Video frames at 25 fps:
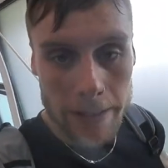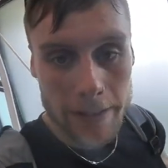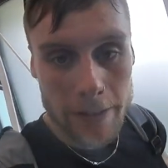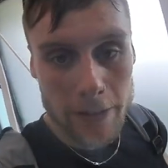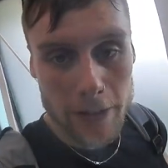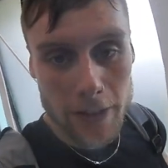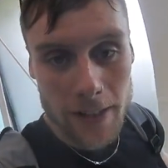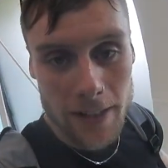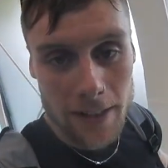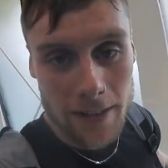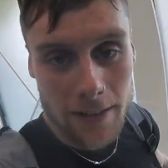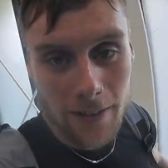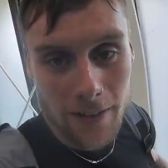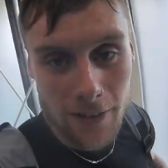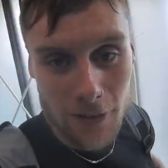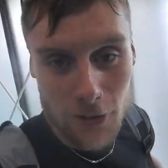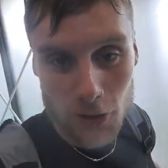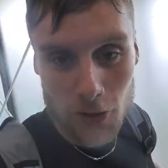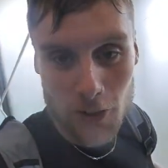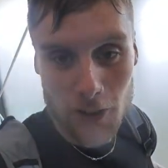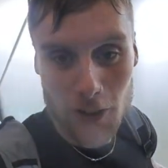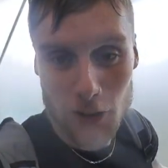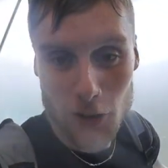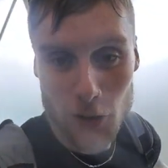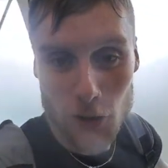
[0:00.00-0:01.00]
break or
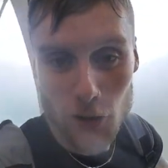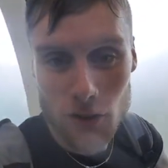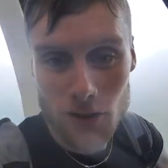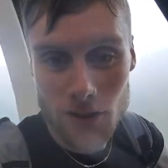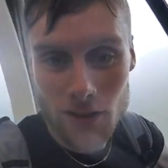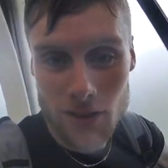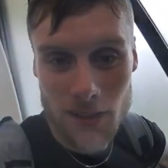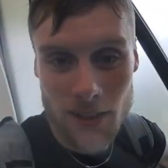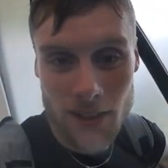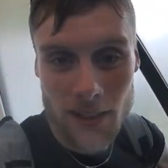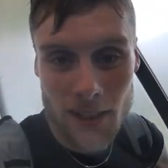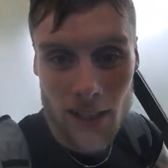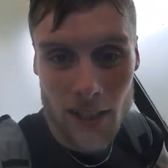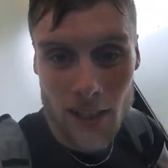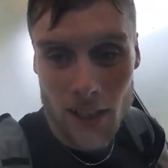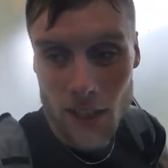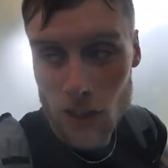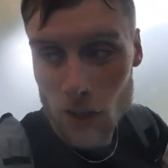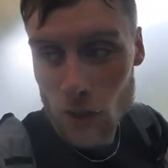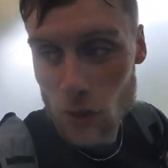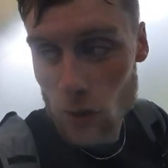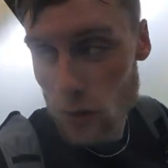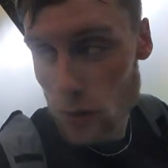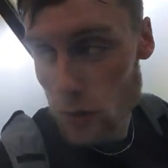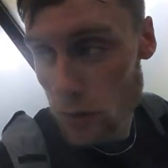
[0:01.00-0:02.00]
anything, so that's a
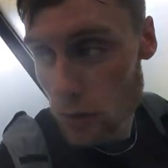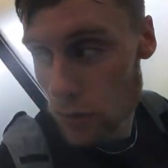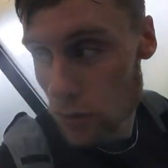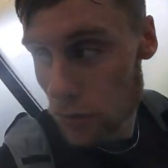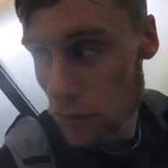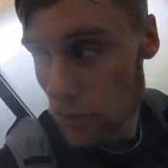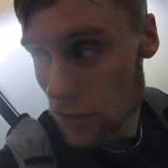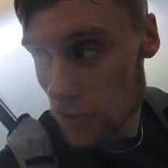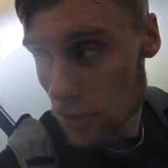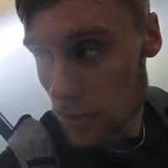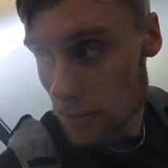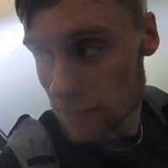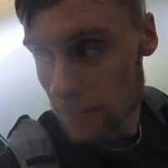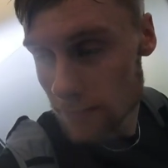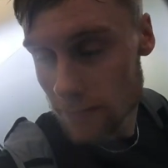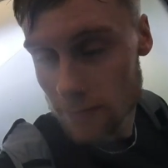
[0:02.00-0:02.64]
good news.